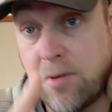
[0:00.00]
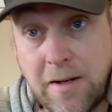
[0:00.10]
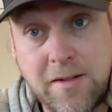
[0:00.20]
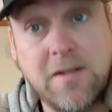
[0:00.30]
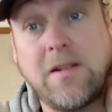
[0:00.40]

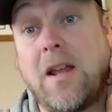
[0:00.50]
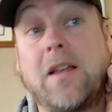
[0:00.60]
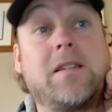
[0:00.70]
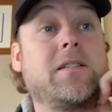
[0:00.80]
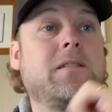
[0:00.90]
practice
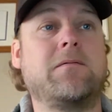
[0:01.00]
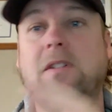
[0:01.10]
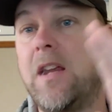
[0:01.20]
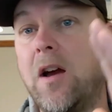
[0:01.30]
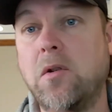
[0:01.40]
tests and
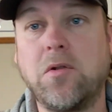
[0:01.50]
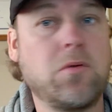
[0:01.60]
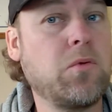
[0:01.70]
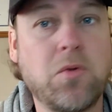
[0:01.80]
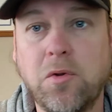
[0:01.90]
videos and
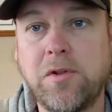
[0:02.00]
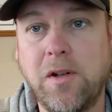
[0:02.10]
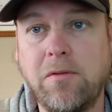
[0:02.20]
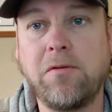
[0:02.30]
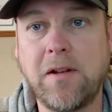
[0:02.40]
all sorts of
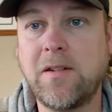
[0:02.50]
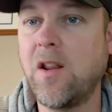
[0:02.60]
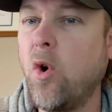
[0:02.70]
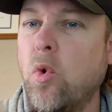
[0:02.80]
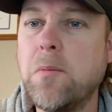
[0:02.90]
different things. So
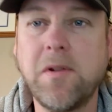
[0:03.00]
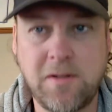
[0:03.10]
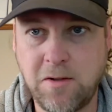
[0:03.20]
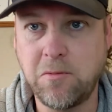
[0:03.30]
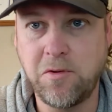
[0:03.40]
all the
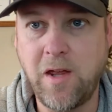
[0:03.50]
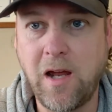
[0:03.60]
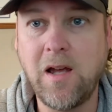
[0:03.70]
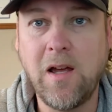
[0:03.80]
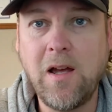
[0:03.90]
material's there.